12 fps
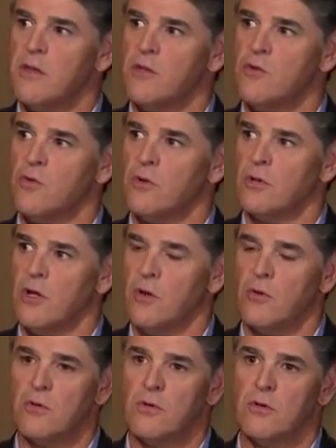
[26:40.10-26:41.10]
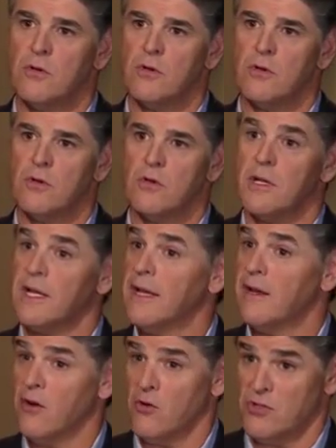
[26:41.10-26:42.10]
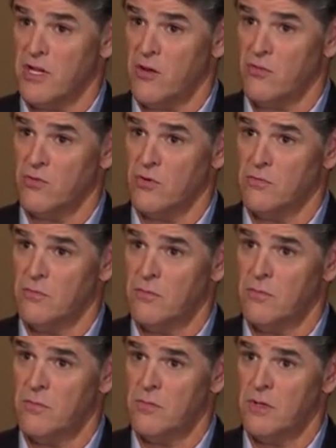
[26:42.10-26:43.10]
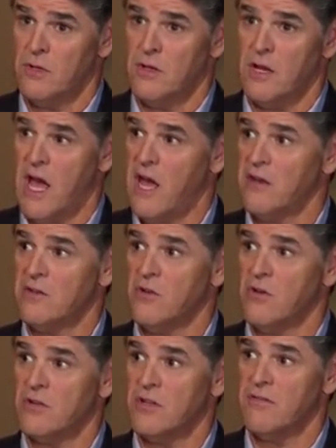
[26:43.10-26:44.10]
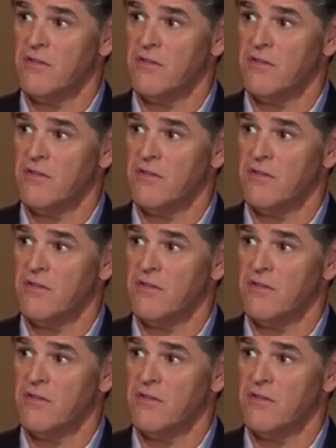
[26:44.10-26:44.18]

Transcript: that you were alone in a hotel room, hadn't talked to your